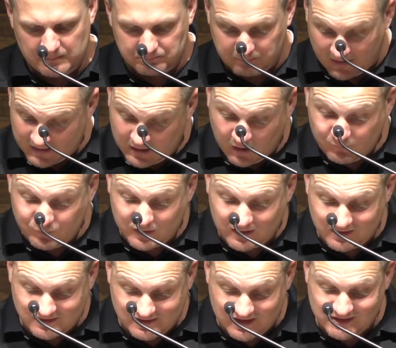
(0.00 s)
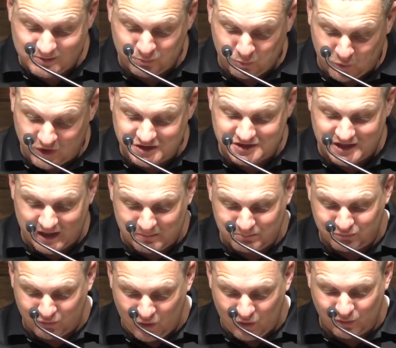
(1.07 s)
My covenant, he says, which they
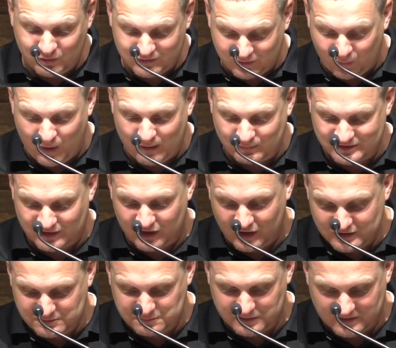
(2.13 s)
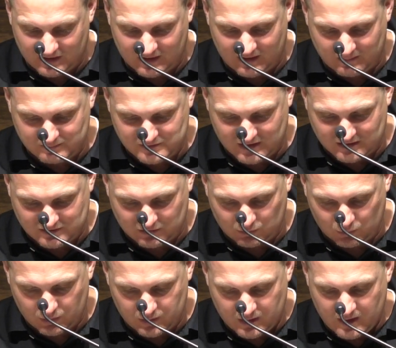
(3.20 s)
broke, though I was a husband to them, says the
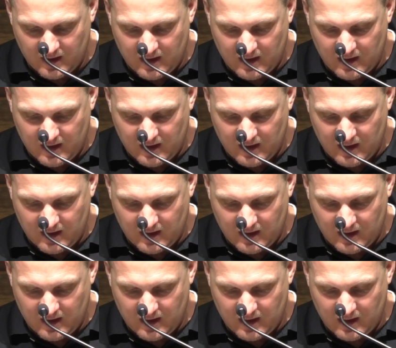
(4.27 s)
Lord.